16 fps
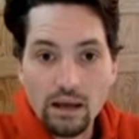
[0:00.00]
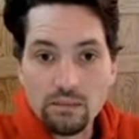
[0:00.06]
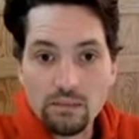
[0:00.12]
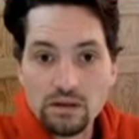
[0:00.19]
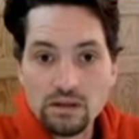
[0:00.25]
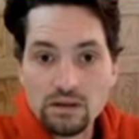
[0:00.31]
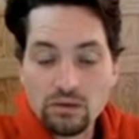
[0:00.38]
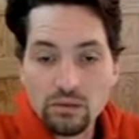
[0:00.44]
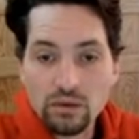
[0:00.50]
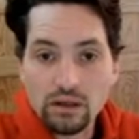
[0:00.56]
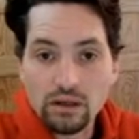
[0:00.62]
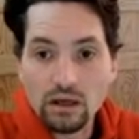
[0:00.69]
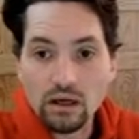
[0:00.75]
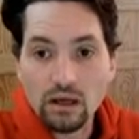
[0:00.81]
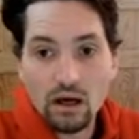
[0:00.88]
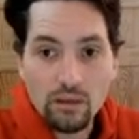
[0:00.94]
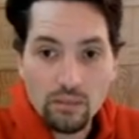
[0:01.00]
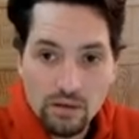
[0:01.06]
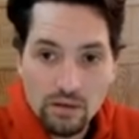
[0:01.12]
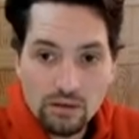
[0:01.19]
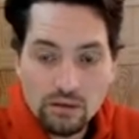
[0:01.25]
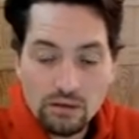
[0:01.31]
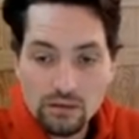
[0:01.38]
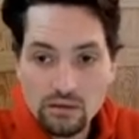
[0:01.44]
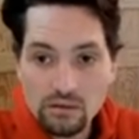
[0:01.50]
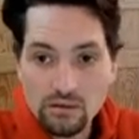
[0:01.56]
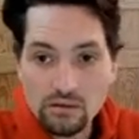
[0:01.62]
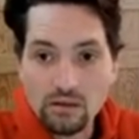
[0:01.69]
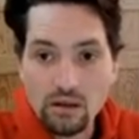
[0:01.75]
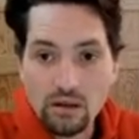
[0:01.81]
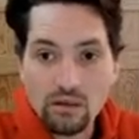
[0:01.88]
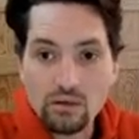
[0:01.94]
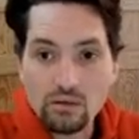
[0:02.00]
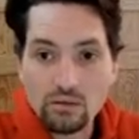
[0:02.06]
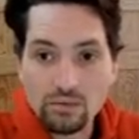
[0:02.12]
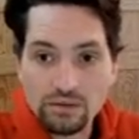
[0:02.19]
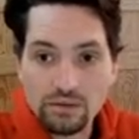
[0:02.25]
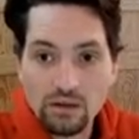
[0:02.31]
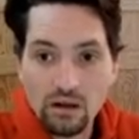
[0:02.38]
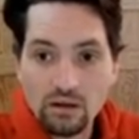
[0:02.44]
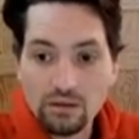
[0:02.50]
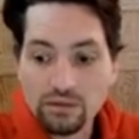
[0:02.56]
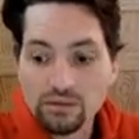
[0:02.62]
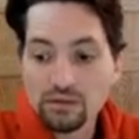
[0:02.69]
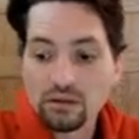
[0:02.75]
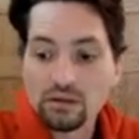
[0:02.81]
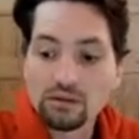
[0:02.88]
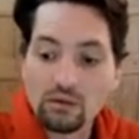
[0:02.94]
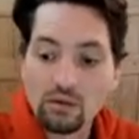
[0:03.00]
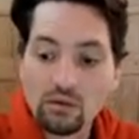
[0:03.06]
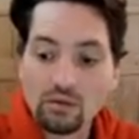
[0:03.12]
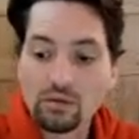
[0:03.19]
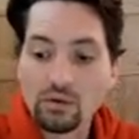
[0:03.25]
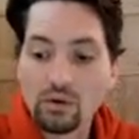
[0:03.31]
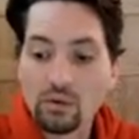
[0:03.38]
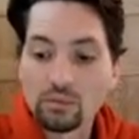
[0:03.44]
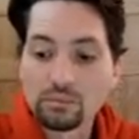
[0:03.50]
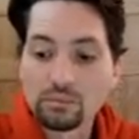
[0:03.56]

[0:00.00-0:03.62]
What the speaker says: issuing a command, then the result is also